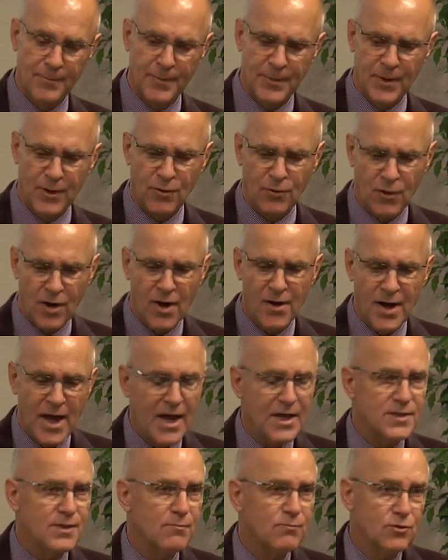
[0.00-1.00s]
the crowd
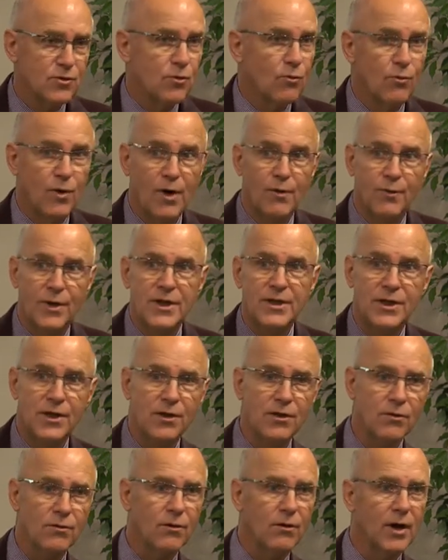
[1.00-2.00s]
asked him, "So what do we
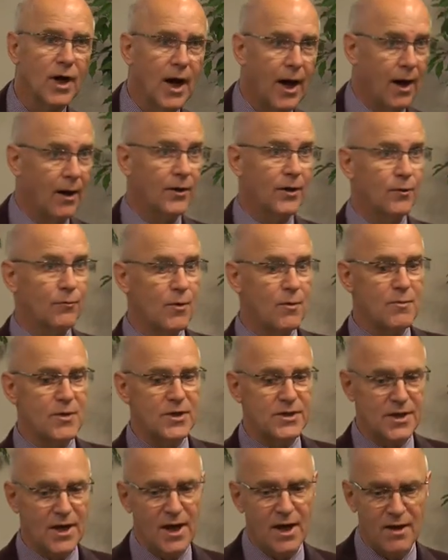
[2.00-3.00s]
do? How can we be
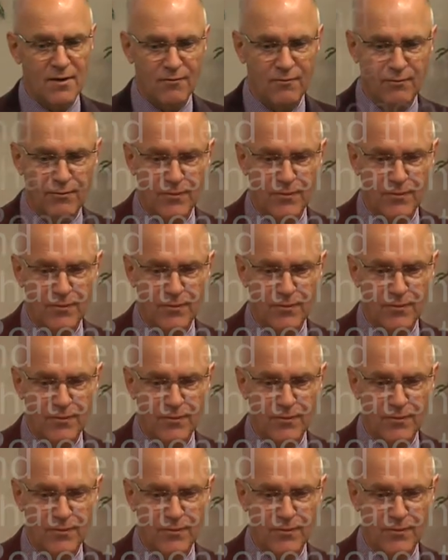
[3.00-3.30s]
saved?"